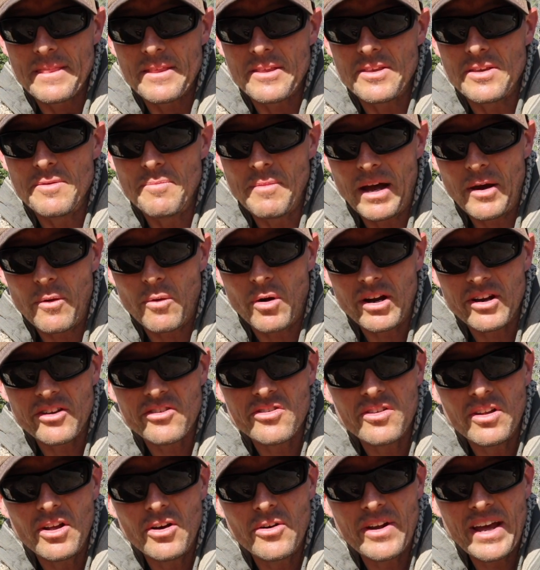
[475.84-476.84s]
you might want to
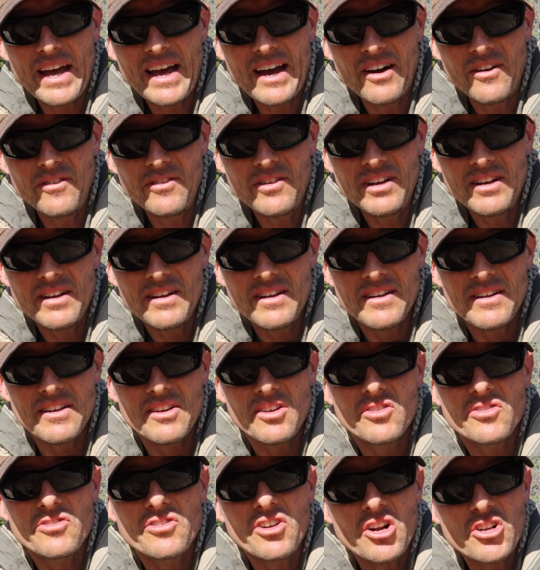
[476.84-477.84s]
slow down,
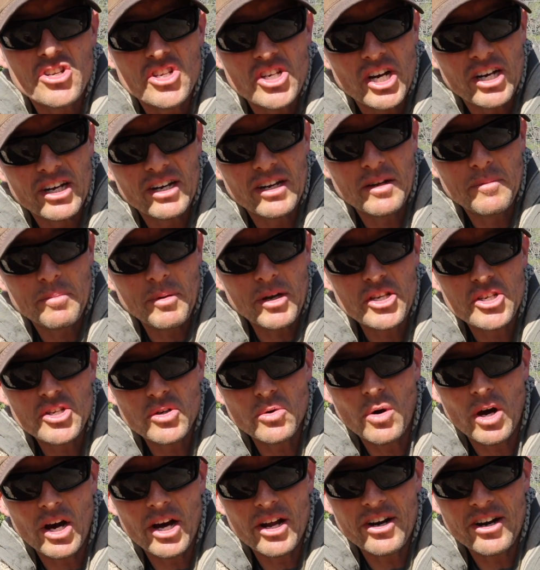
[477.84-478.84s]
start chugging a bunch
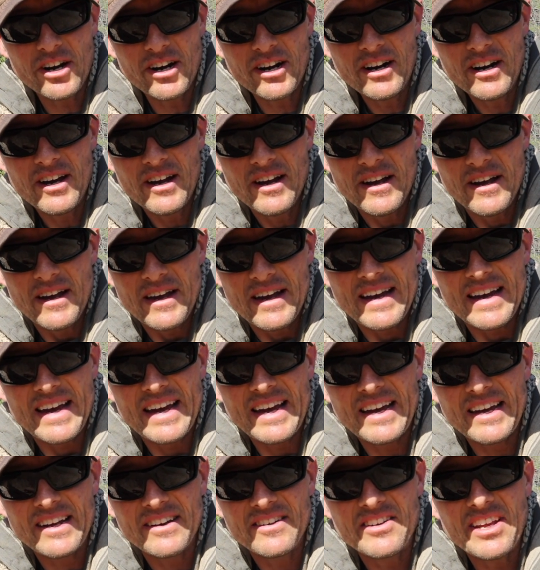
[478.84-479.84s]
of water,
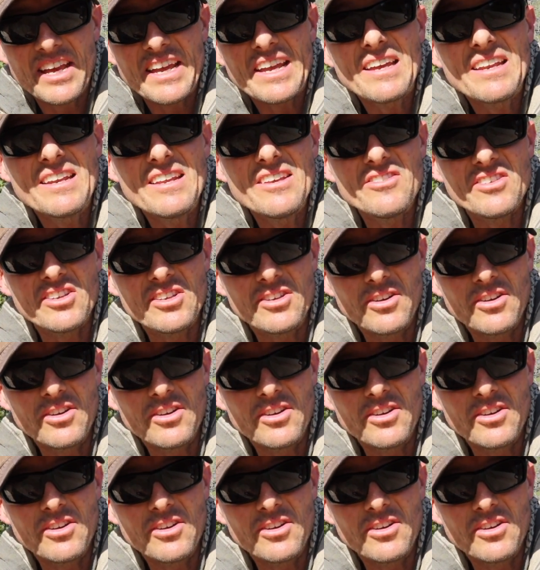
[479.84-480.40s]
and take it easy.